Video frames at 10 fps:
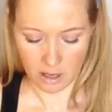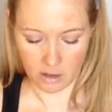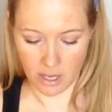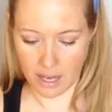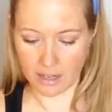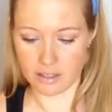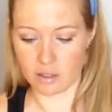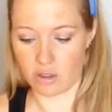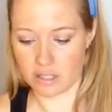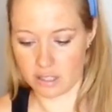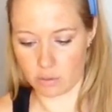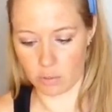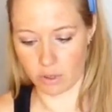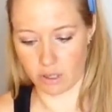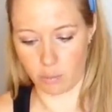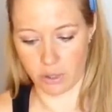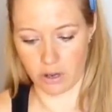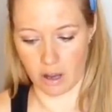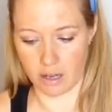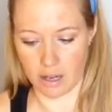Okay, so this is what we're going to put
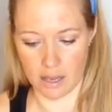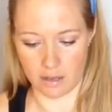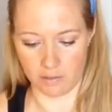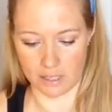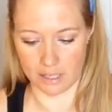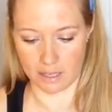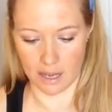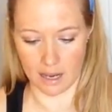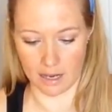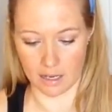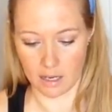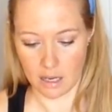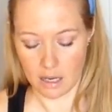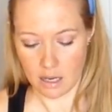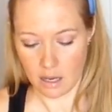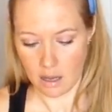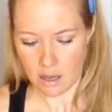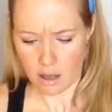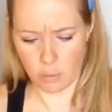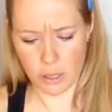on, being
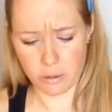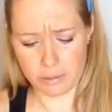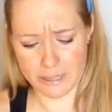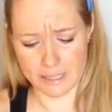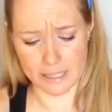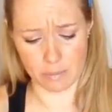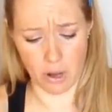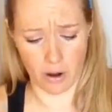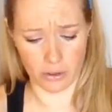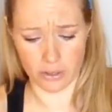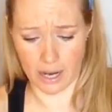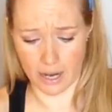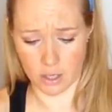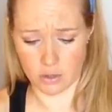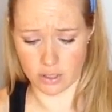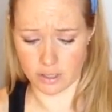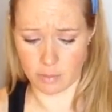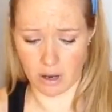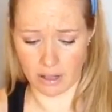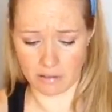will probably be a small or an extra
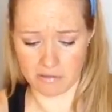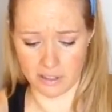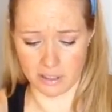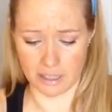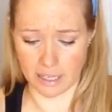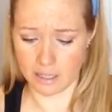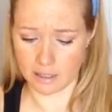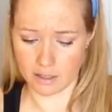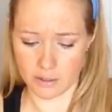small, I feel like.